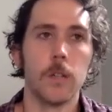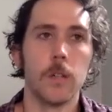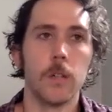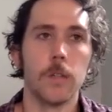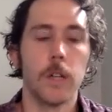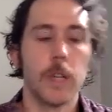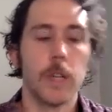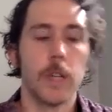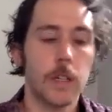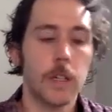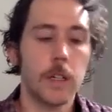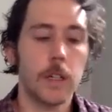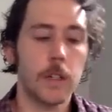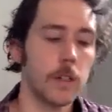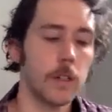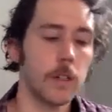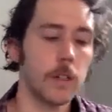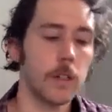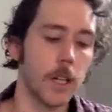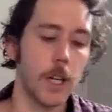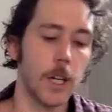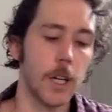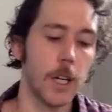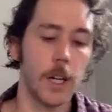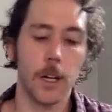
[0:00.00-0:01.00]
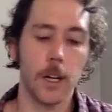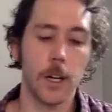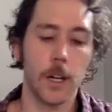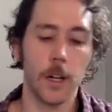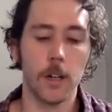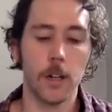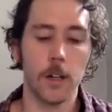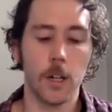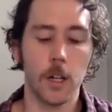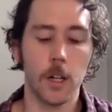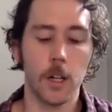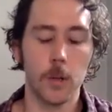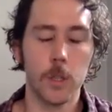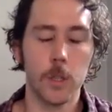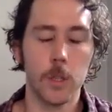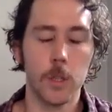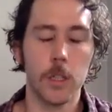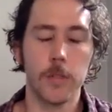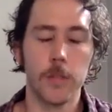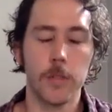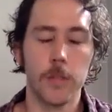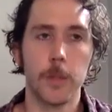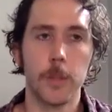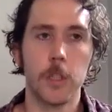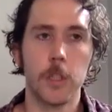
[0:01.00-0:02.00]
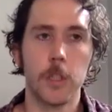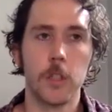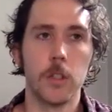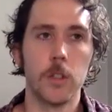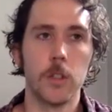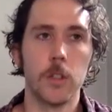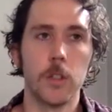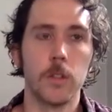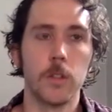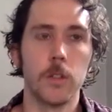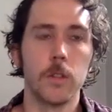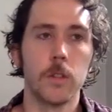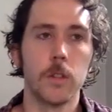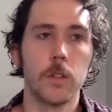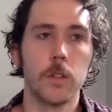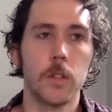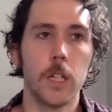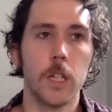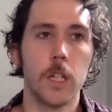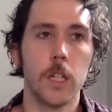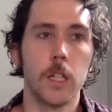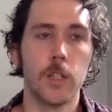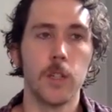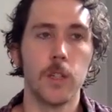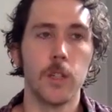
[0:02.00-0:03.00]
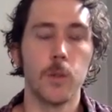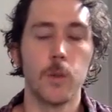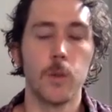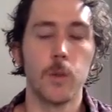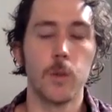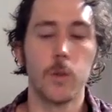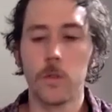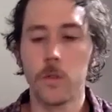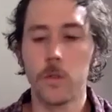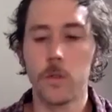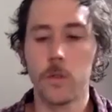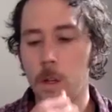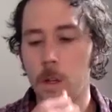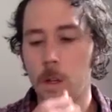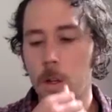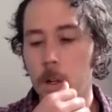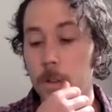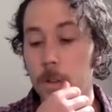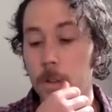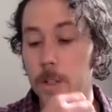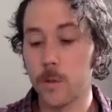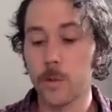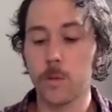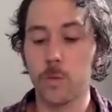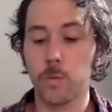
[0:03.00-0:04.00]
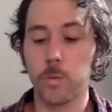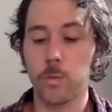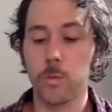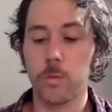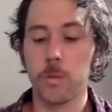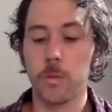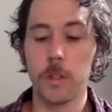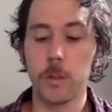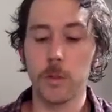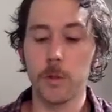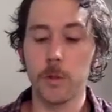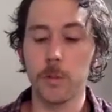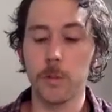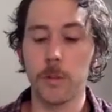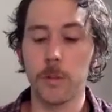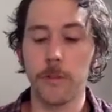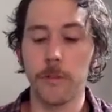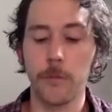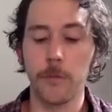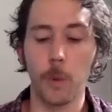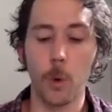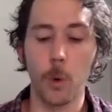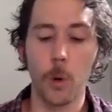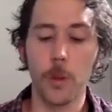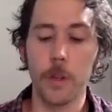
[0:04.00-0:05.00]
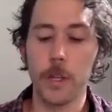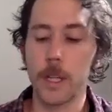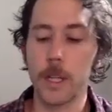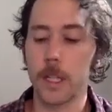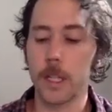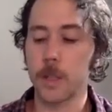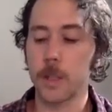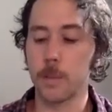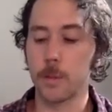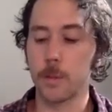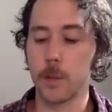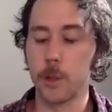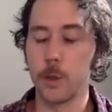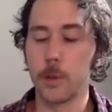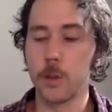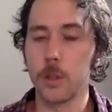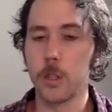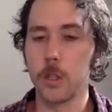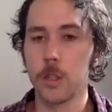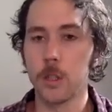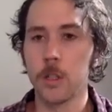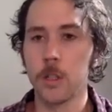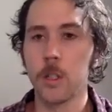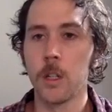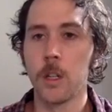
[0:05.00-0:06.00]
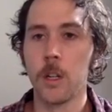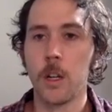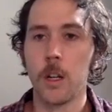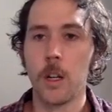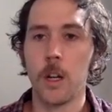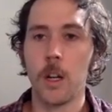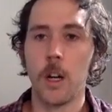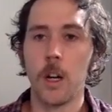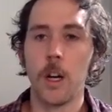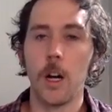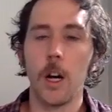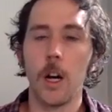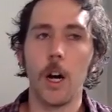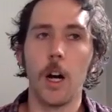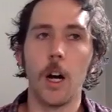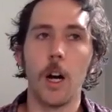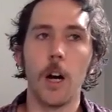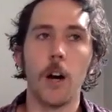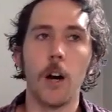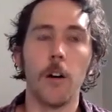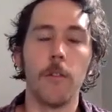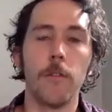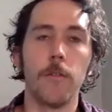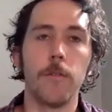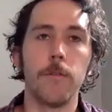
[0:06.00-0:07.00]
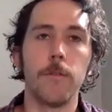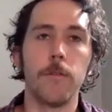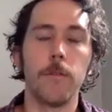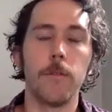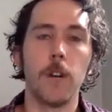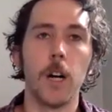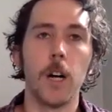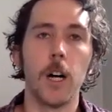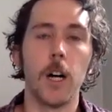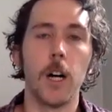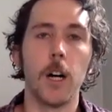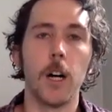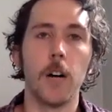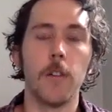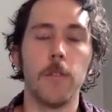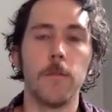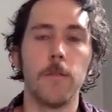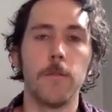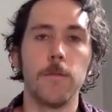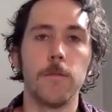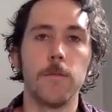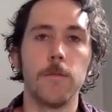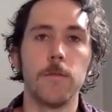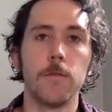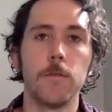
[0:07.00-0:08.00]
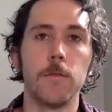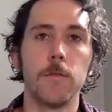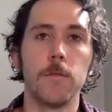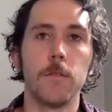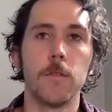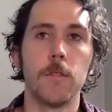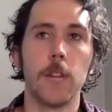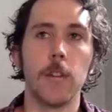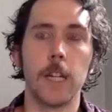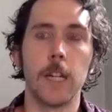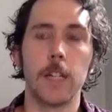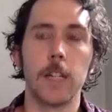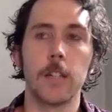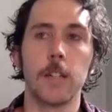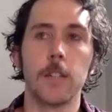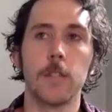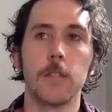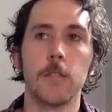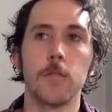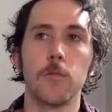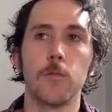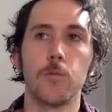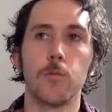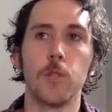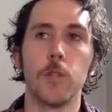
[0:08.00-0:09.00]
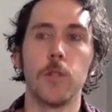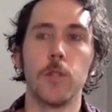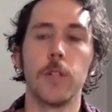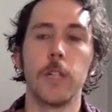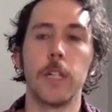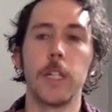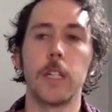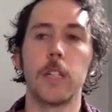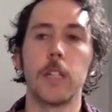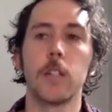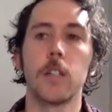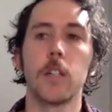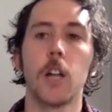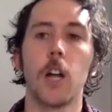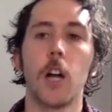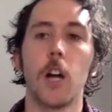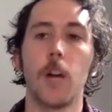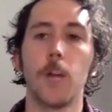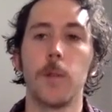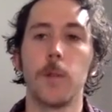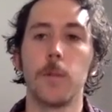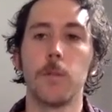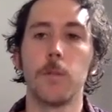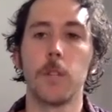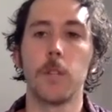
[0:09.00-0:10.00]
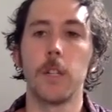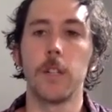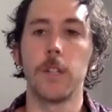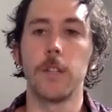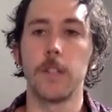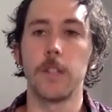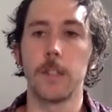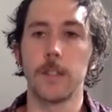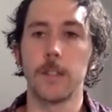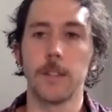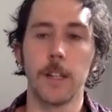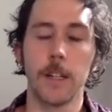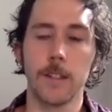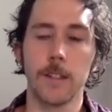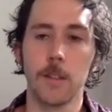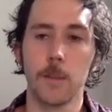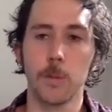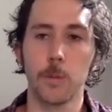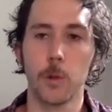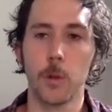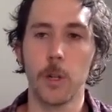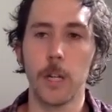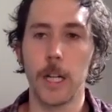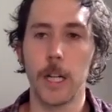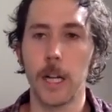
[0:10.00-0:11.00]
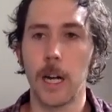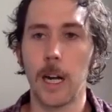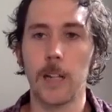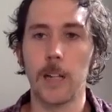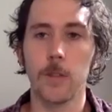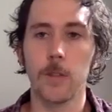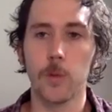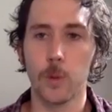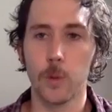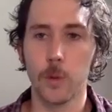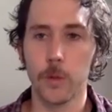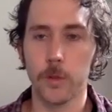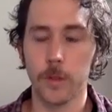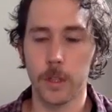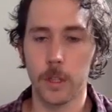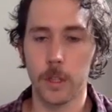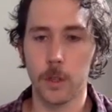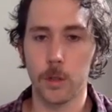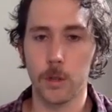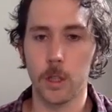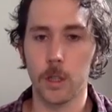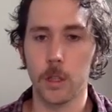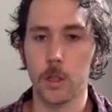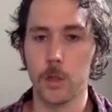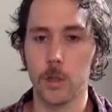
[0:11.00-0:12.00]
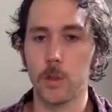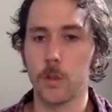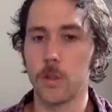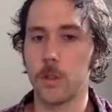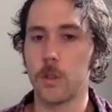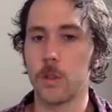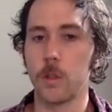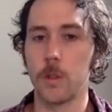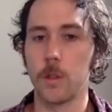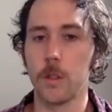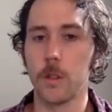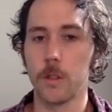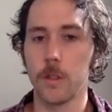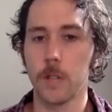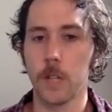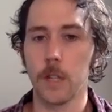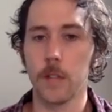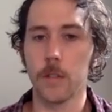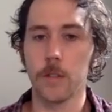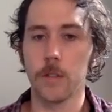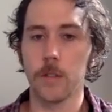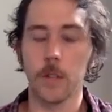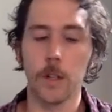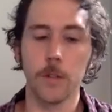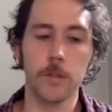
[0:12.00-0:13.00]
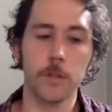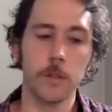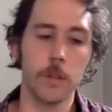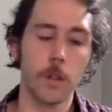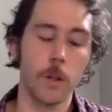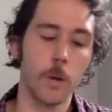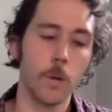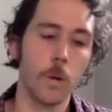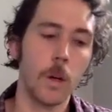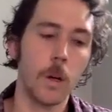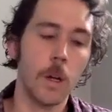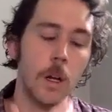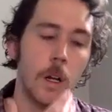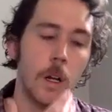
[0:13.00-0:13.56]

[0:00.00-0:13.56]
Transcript: take a reel of images and used this was before the explosion of like really commonplace accessible AI tools that you could use to do this kind of stuff. So